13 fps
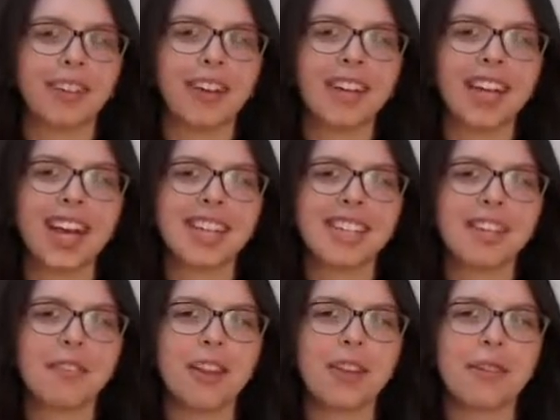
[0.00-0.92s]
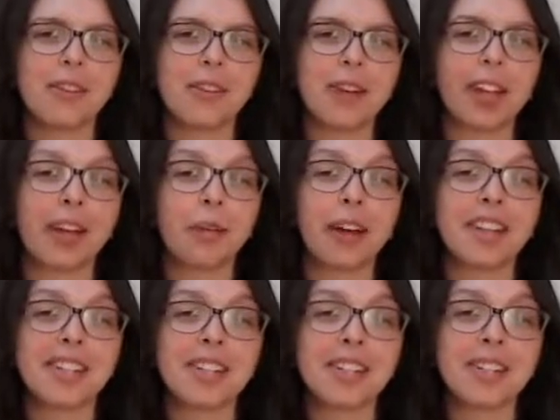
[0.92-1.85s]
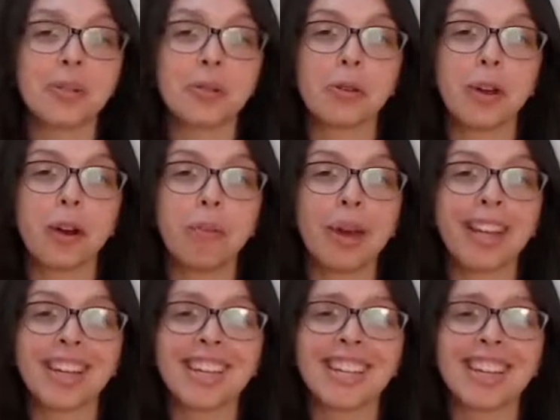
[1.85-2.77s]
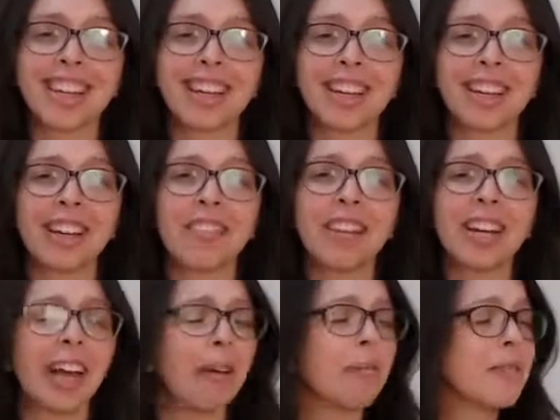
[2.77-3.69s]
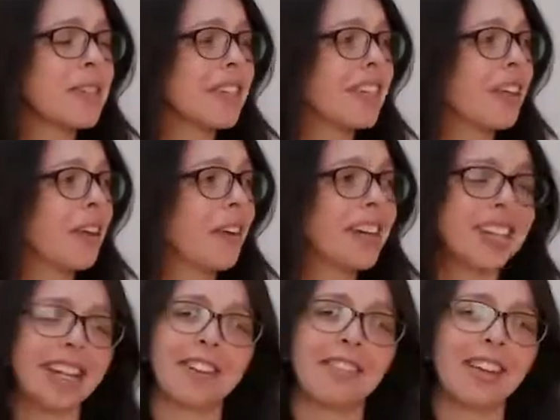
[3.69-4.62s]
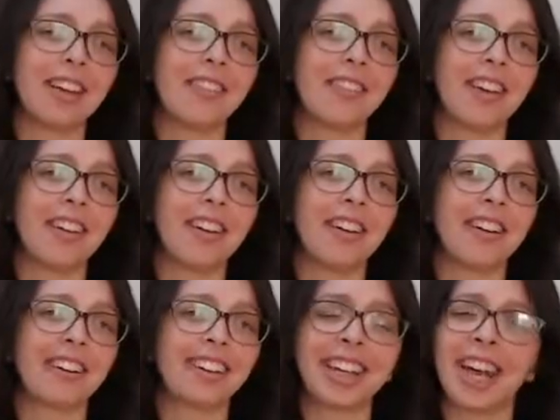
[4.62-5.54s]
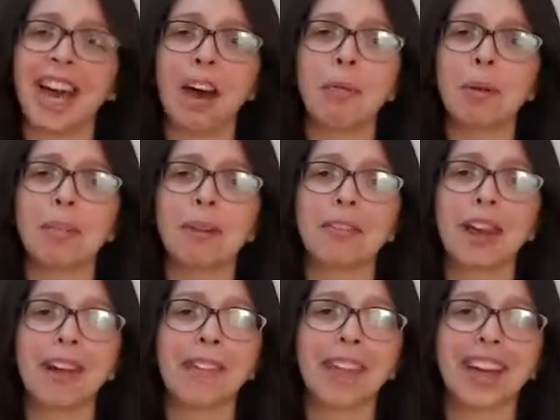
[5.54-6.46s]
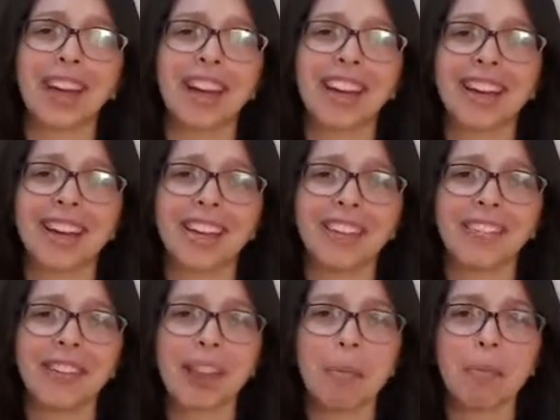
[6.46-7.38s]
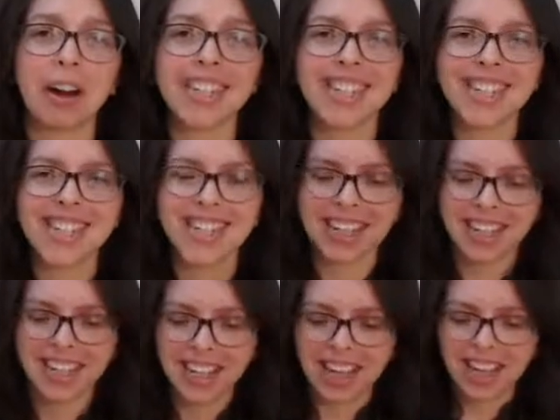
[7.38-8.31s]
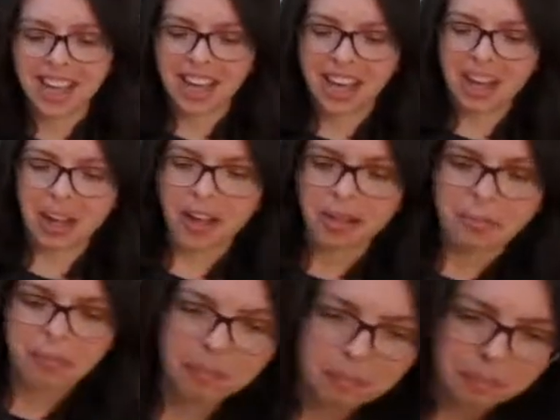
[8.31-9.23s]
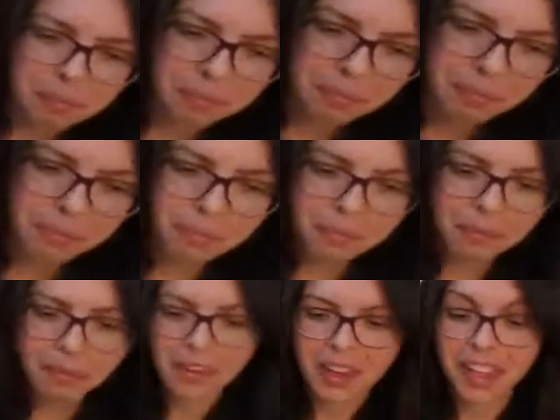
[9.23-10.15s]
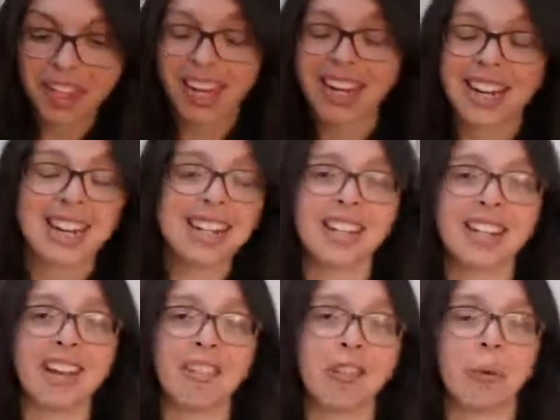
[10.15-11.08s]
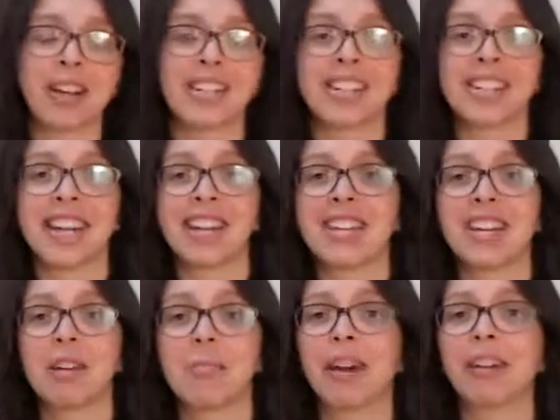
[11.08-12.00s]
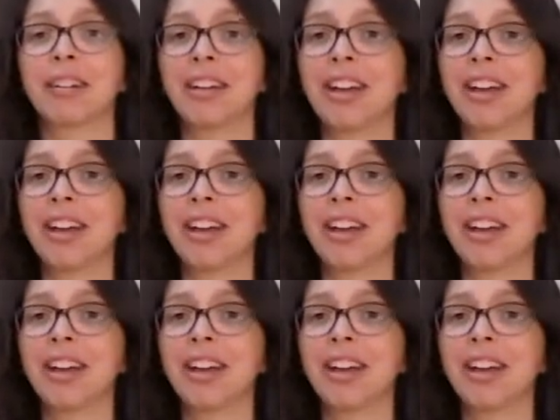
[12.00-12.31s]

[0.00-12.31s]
Okay, so if anyone's got any questions or comments, it really helps to know actually if there are, how people have found that practice. And any just general questions actually about